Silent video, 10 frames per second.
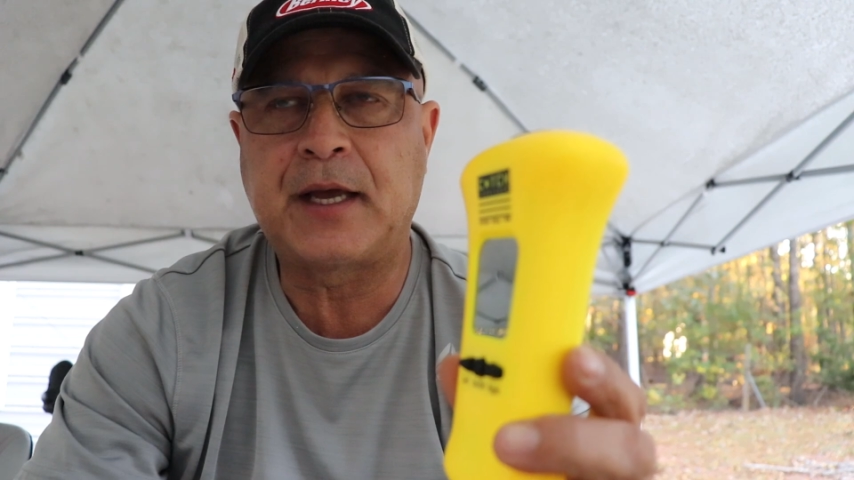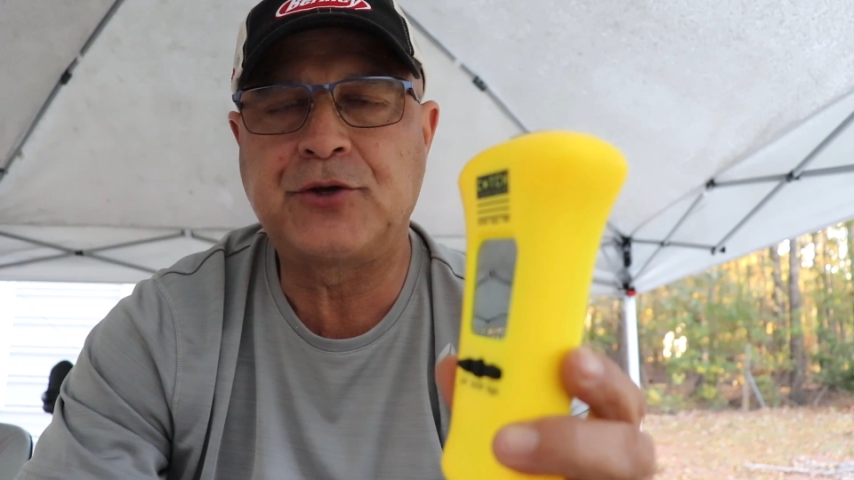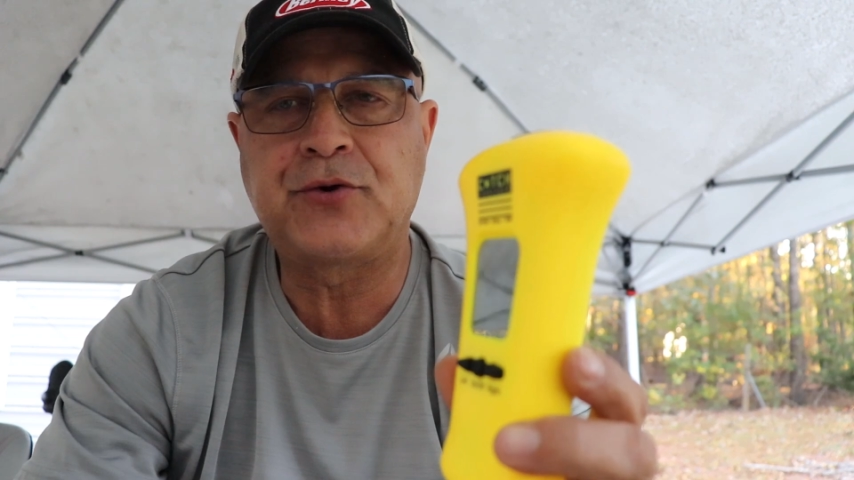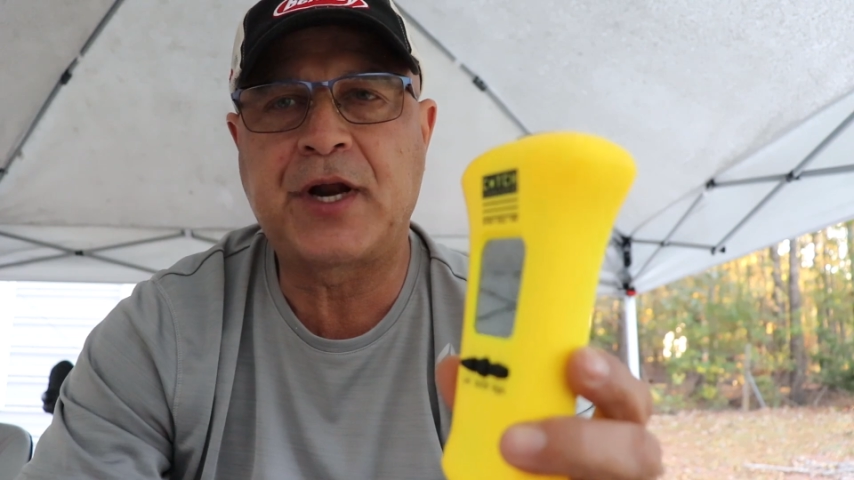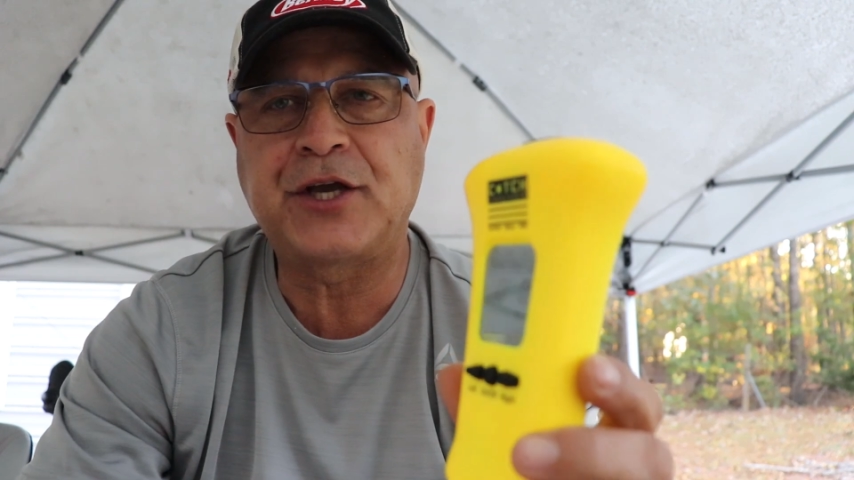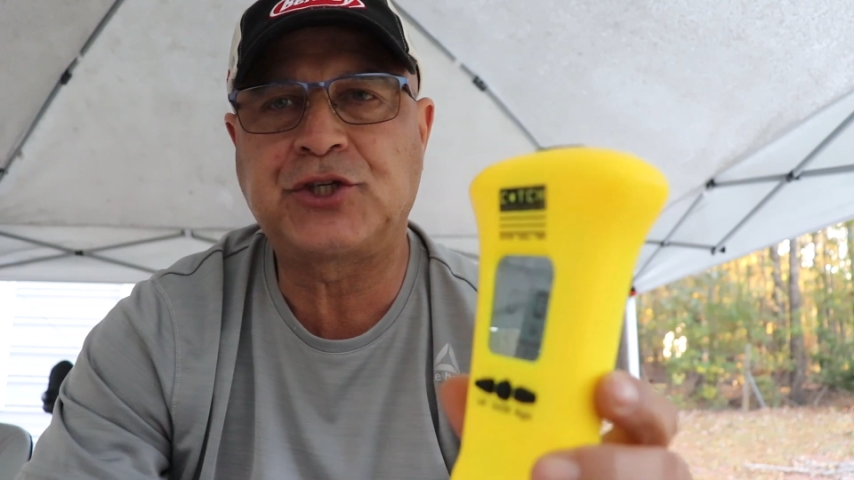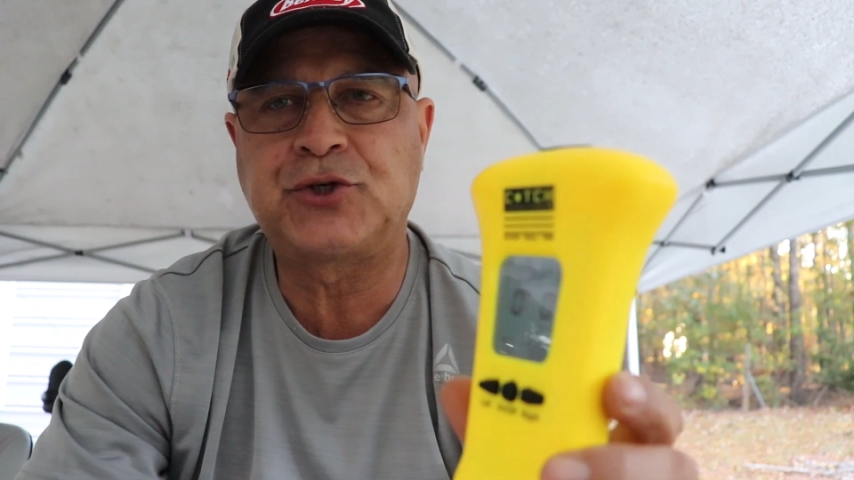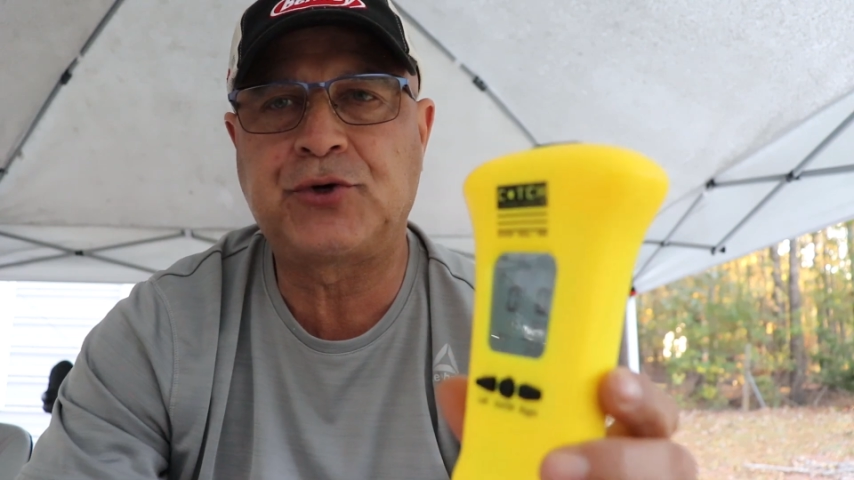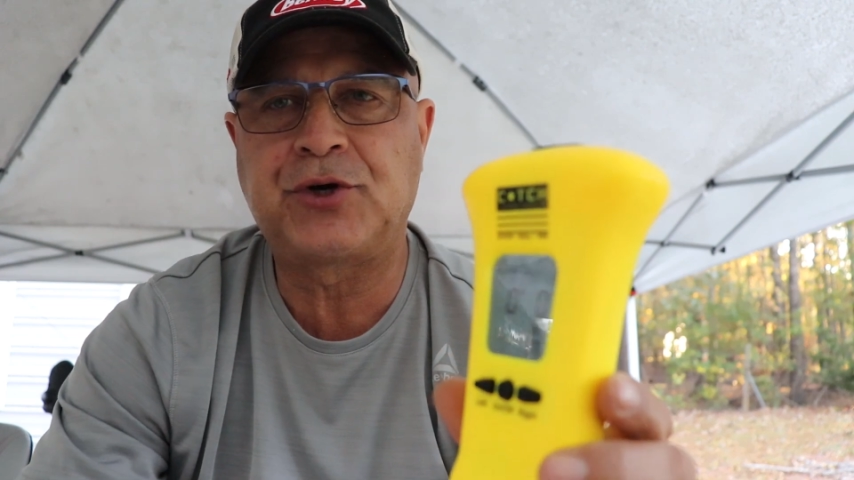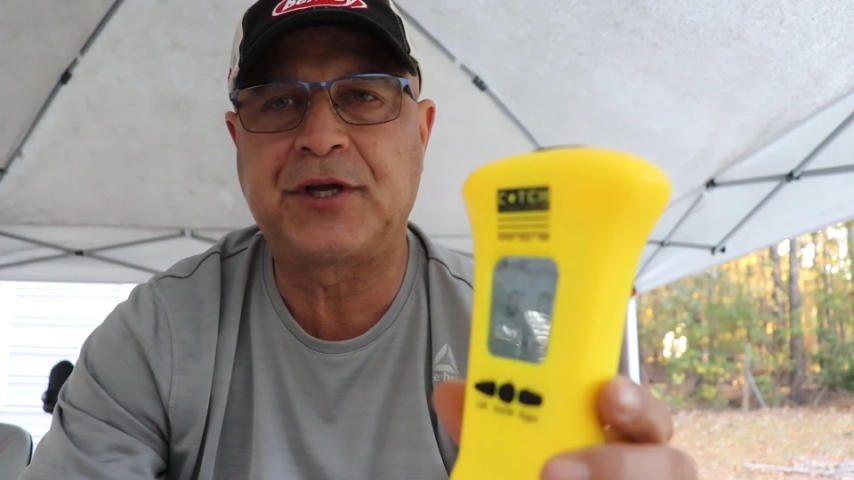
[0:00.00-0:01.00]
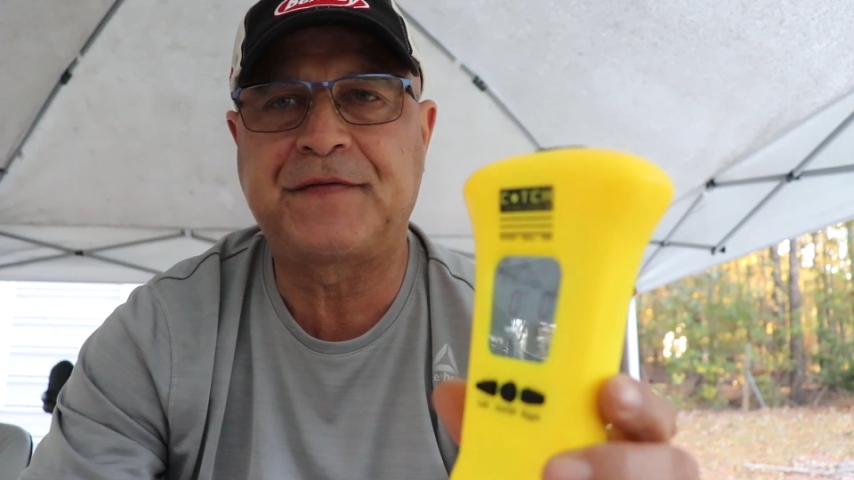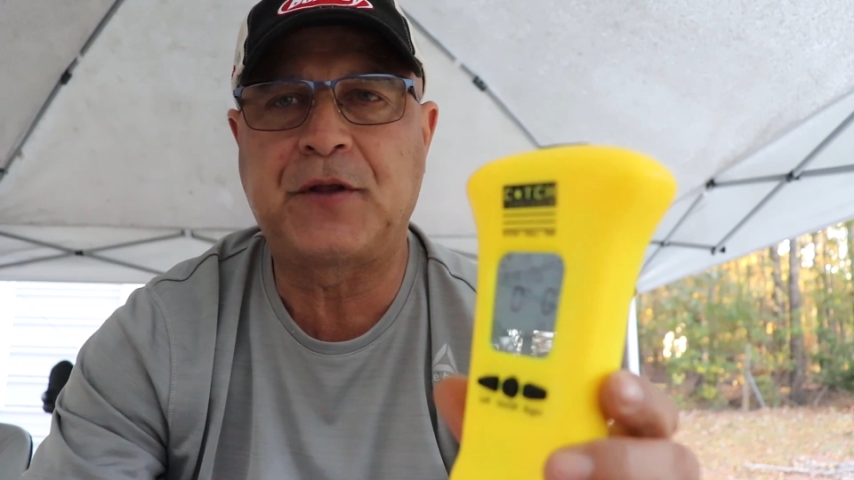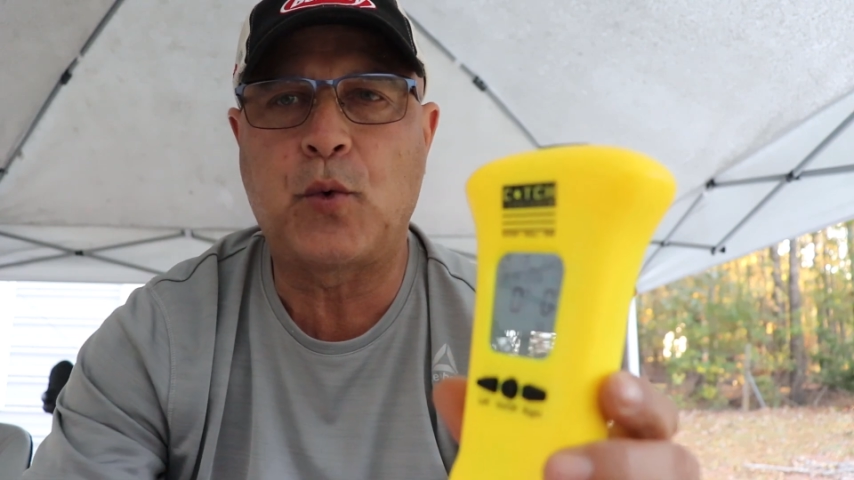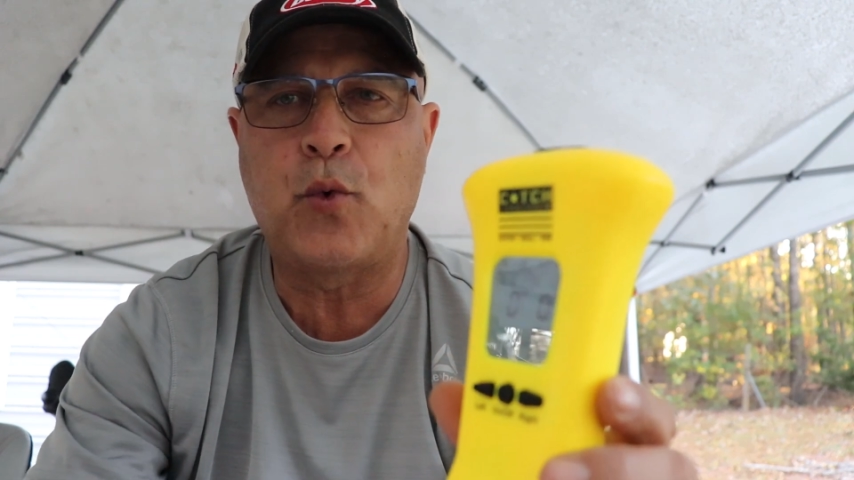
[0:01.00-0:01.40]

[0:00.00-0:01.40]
you're not sure if the